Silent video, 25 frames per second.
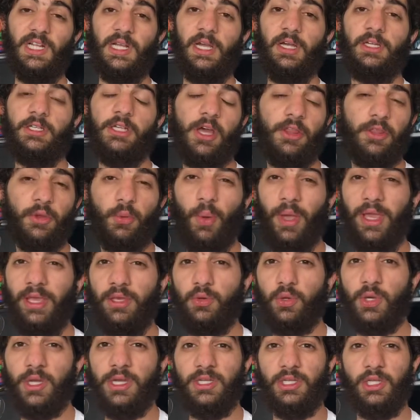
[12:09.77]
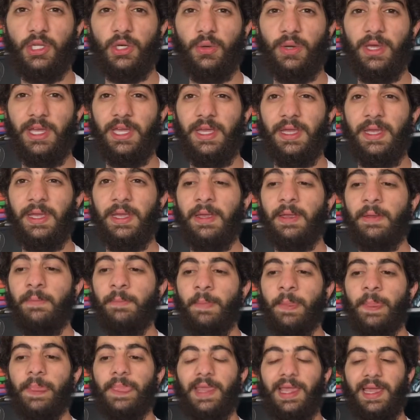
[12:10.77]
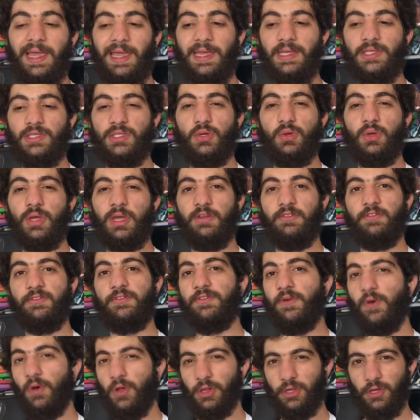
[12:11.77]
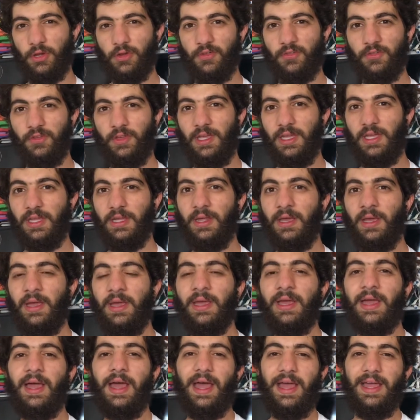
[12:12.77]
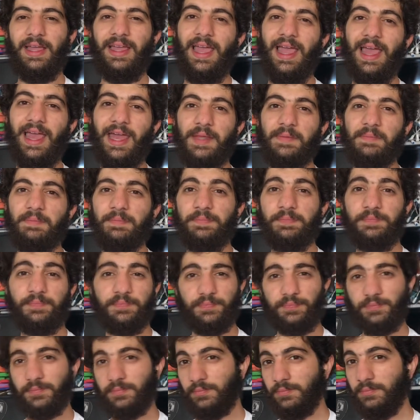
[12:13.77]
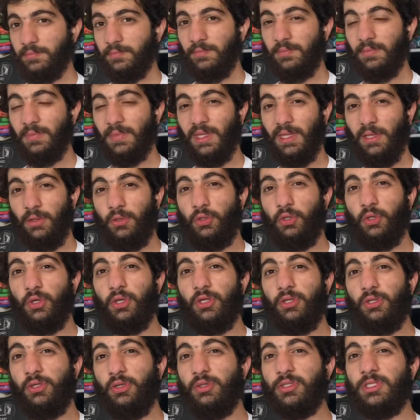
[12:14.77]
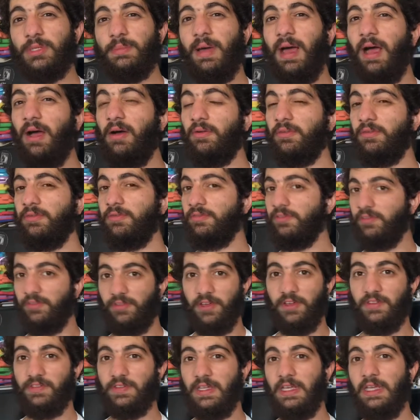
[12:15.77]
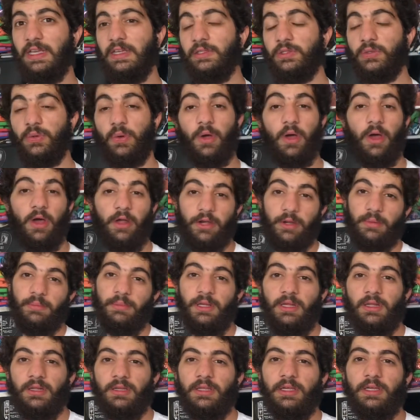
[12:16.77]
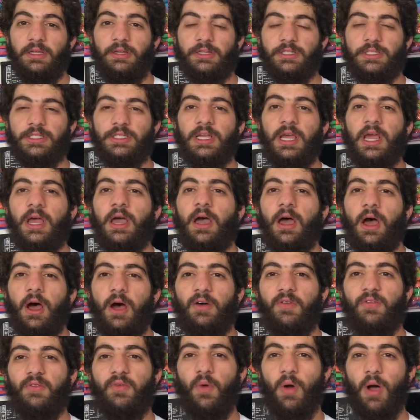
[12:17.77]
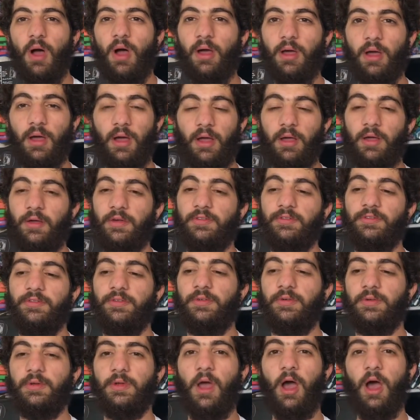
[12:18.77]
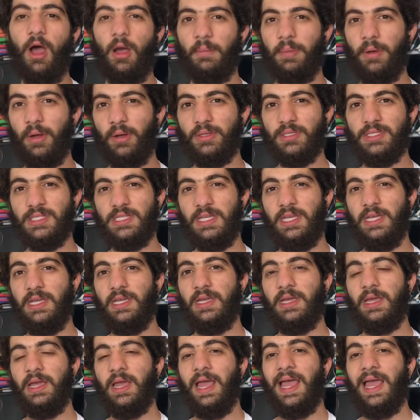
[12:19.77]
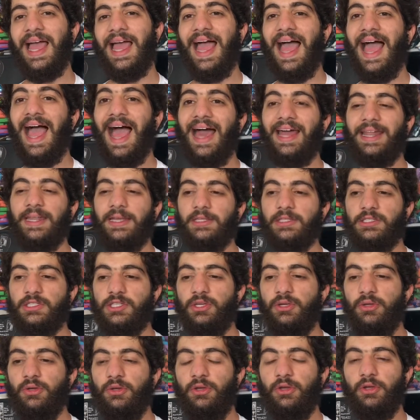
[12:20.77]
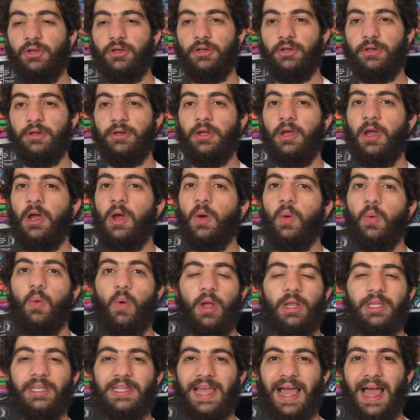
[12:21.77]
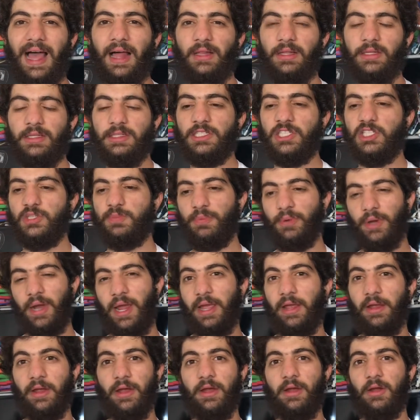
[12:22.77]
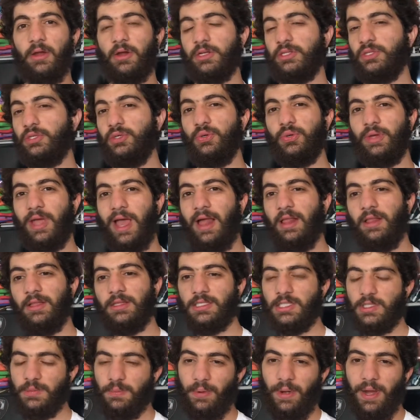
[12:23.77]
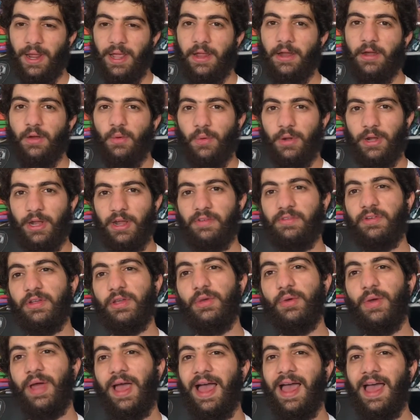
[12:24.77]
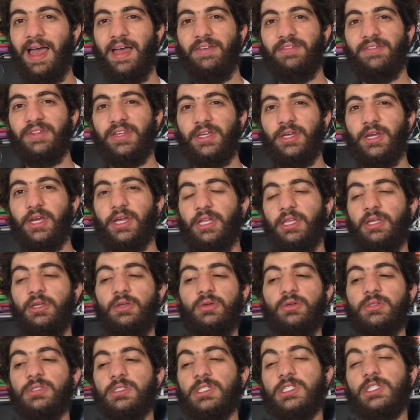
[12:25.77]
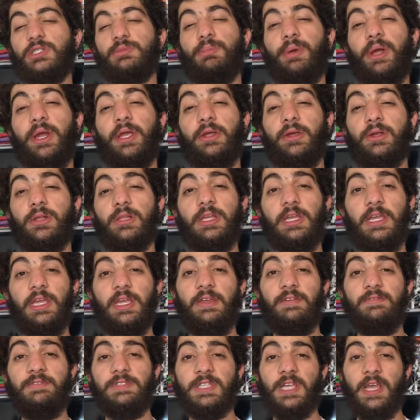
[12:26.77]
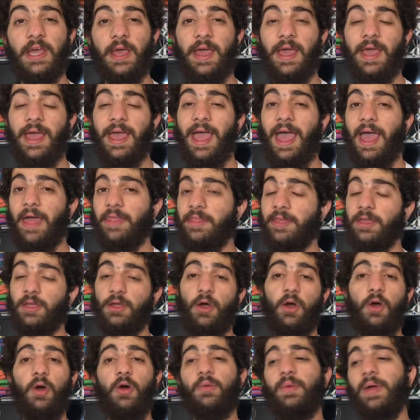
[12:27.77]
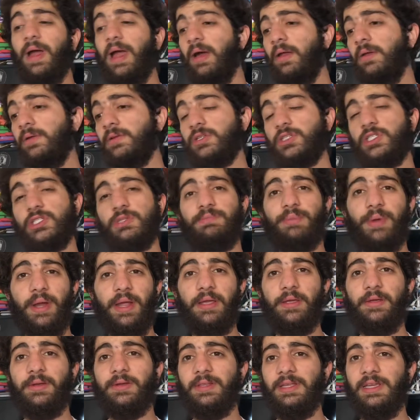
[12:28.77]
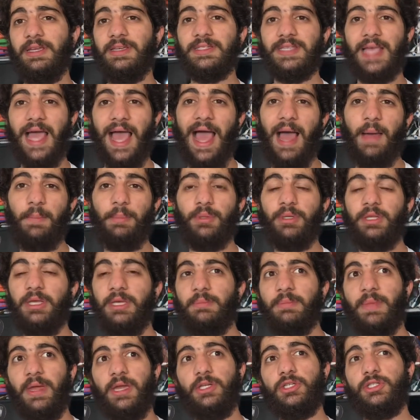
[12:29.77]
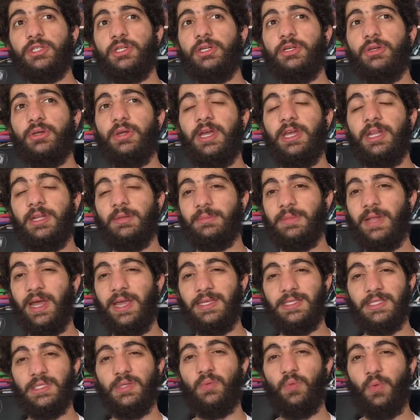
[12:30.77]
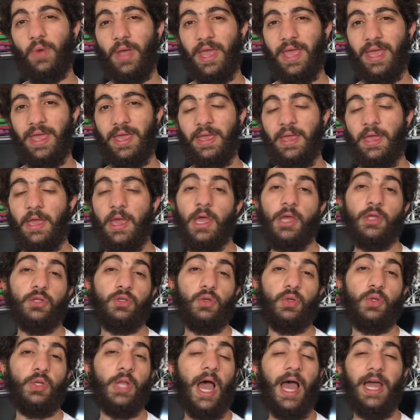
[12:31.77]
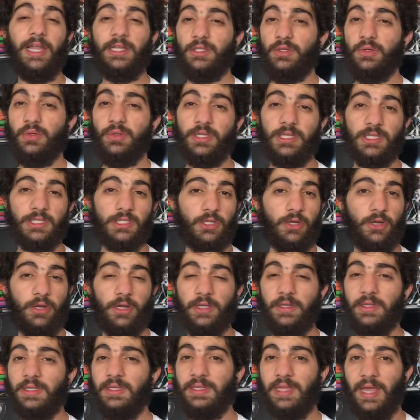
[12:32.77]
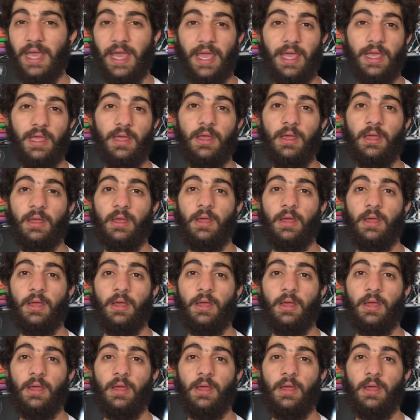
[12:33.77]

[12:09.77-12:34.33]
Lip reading: Another way you can do it is you can foliar feed. Again, you can use about 50 to 100 milliliters of compost tea, add it to your 1-gallon sprayer or 2-gallon sprayer, whatever you have that you're going to use to spray your leaves, and then go around and just spray your leaves happily. Make sure you get them nice and wet. Do not do this during the day.